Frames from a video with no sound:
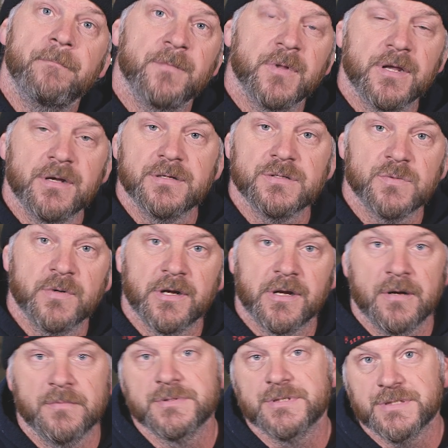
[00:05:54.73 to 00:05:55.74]
Because when it
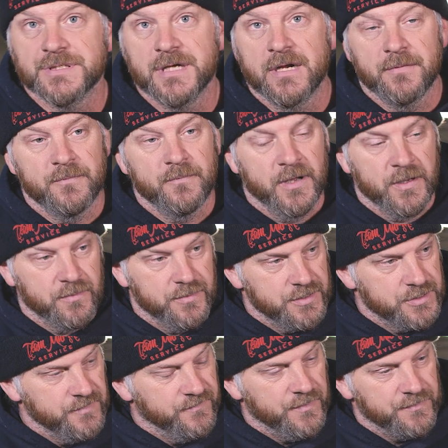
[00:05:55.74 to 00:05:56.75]
comes to setup, like with
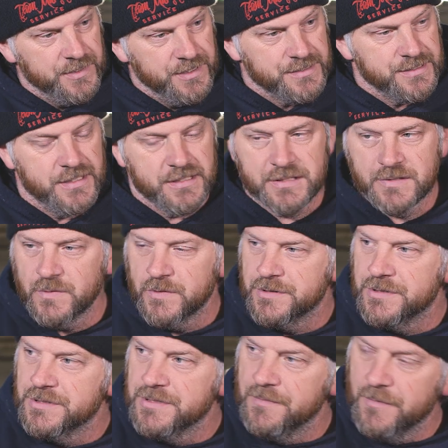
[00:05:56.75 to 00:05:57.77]
the 250SS
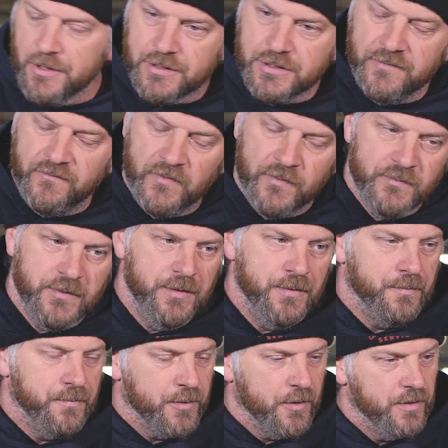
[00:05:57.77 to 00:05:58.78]
versus the Merc
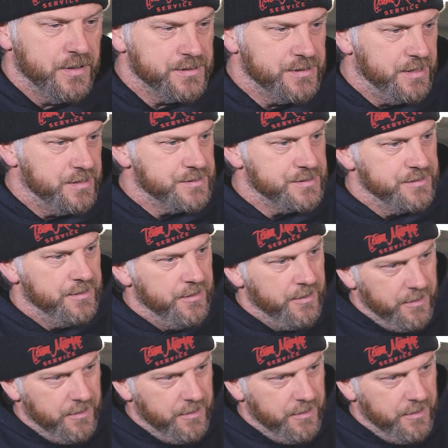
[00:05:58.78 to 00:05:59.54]
250 Pro XS